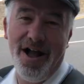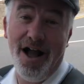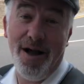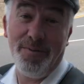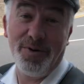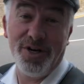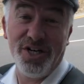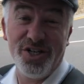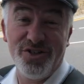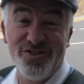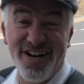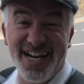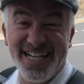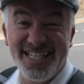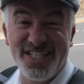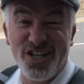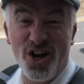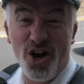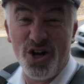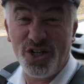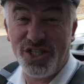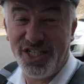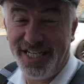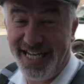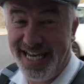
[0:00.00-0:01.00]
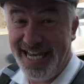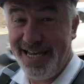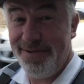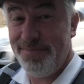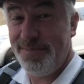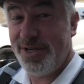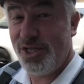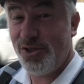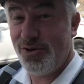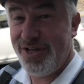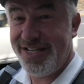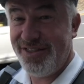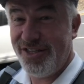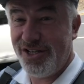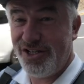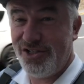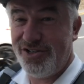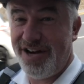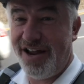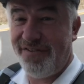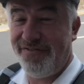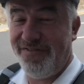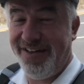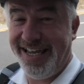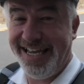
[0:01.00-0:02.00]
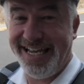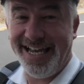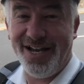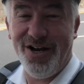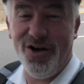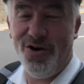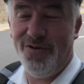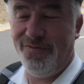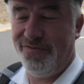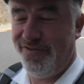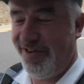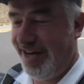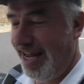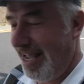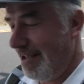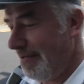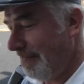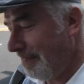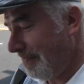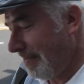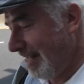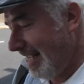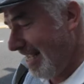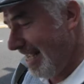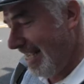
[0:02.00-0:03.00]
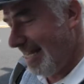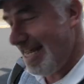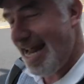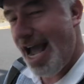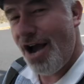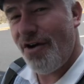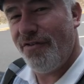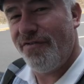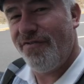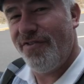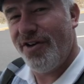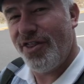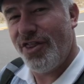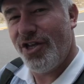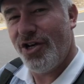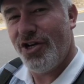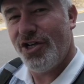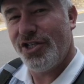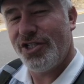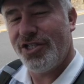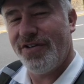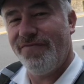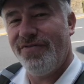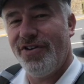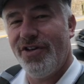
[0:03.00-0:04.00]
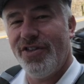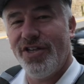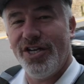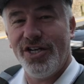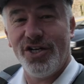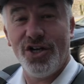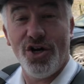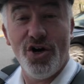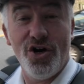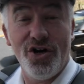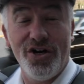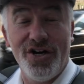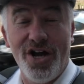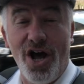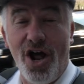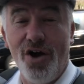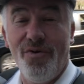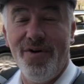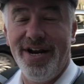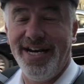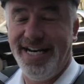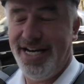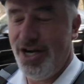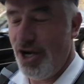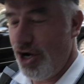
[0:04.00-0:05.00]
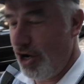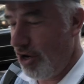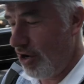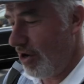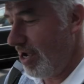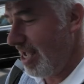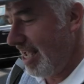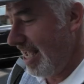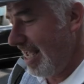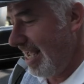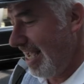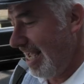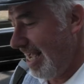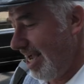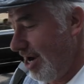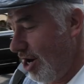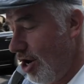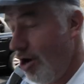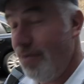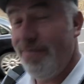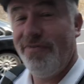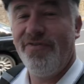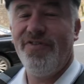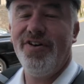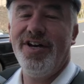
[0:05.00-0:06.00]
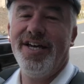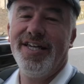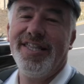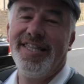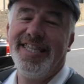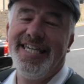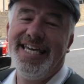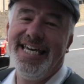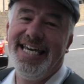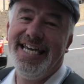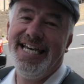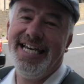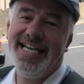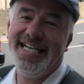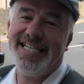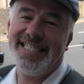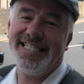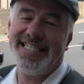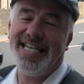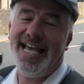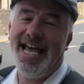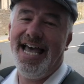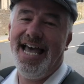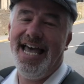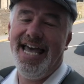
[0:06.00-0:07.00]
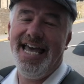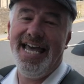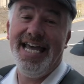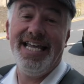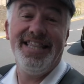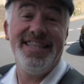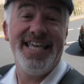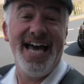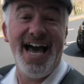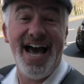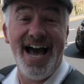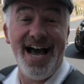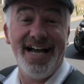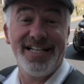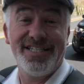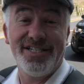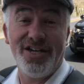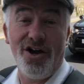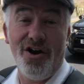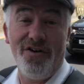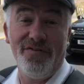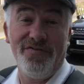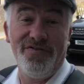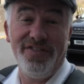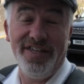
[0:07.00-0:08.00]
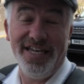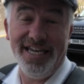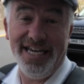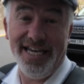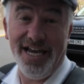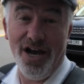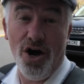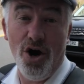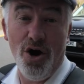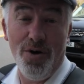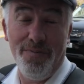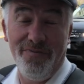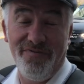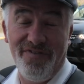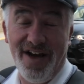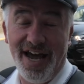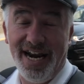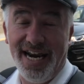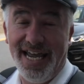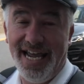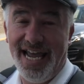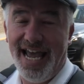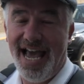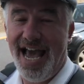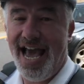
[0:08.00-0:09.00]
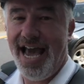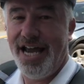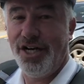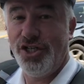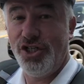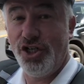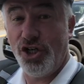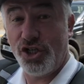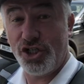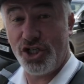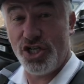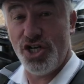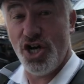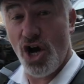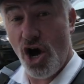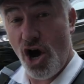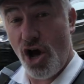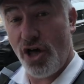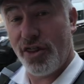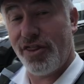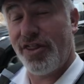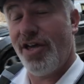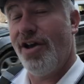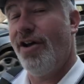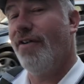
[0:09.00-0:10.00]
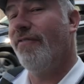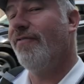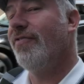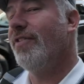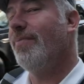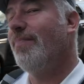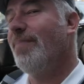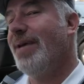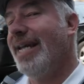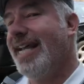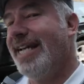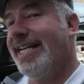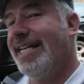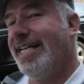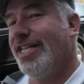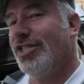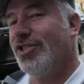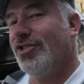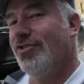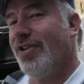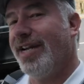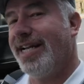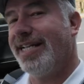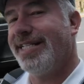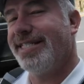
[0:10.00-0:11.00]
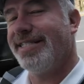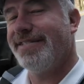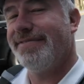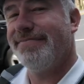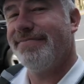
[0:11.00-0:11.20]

I'm going to try and talk to you in between the traffic, hopefully. Now, for those of you that don't already know, Holmfirth is in the heart of the Holme Valley and just north of the Peak District.